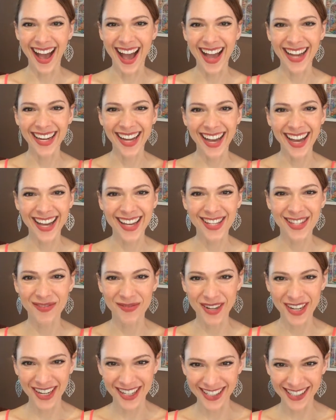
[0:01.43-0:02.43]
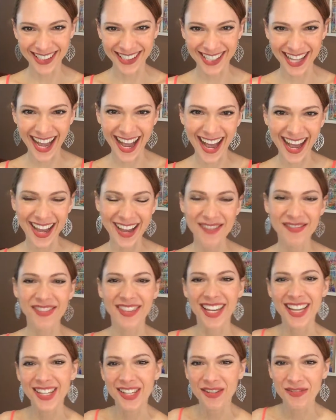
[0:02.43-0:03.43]
Hi guys, we are live.
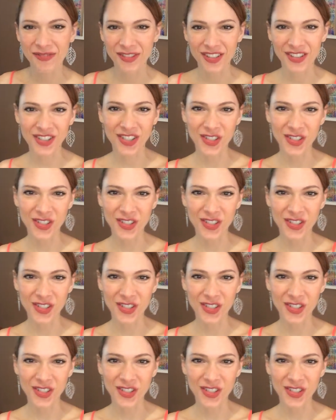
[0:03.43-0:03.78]
Thank you for